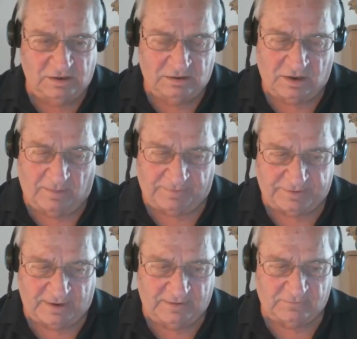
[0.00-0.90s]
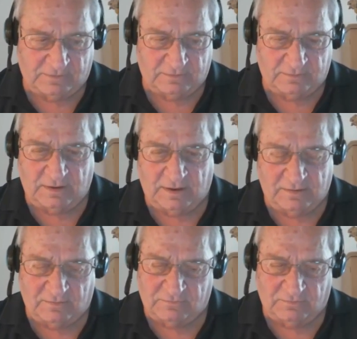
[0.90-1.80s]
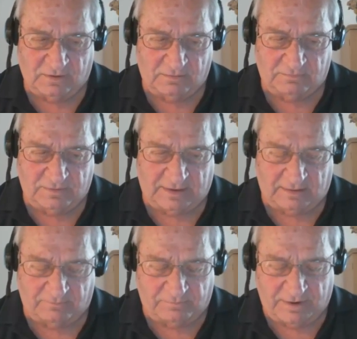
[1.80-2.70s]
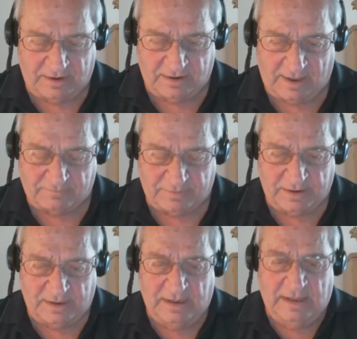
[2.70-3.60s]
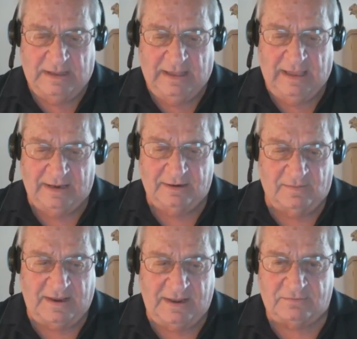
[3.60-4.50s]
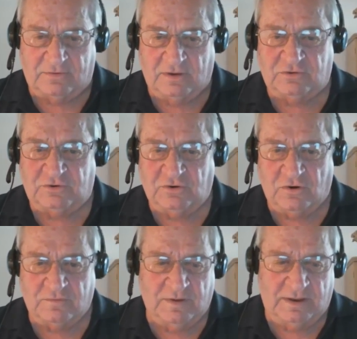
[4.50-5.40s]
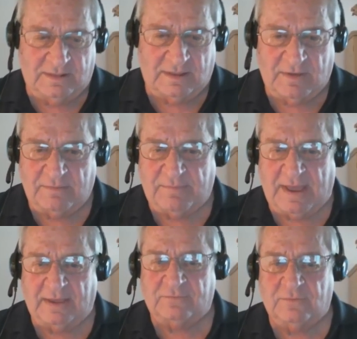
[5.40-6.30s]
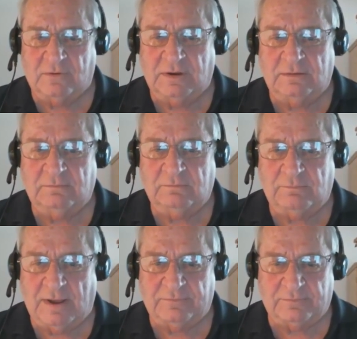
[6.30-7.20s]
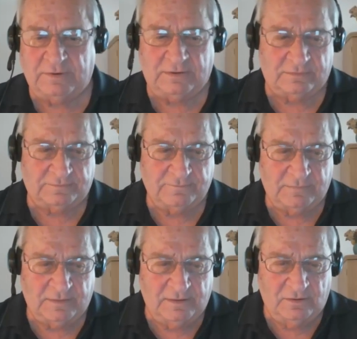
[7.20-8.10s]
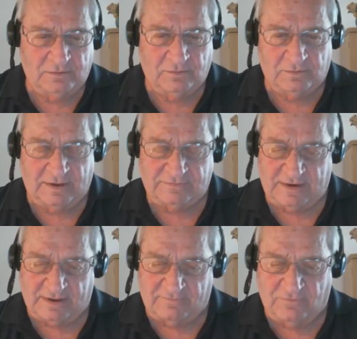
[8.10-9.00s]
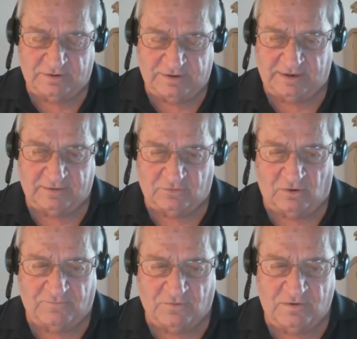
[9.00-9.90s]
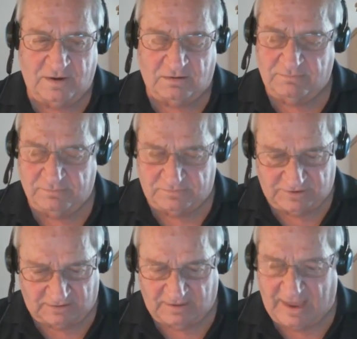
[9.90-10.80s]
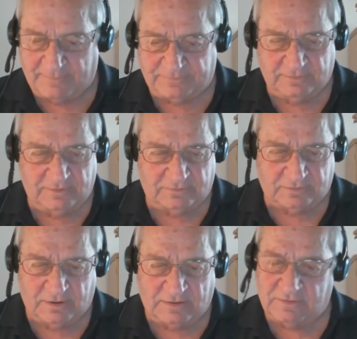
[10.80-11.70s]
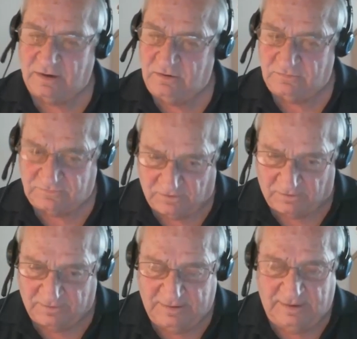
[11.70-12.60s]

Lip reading: a couple of times, which it was really a pain in the neck. And the lady assured me that my bags were in Palm Springs. I said, I have 4 tickets. All 4 there? Check. Absolutely, sir. I said, are you sure?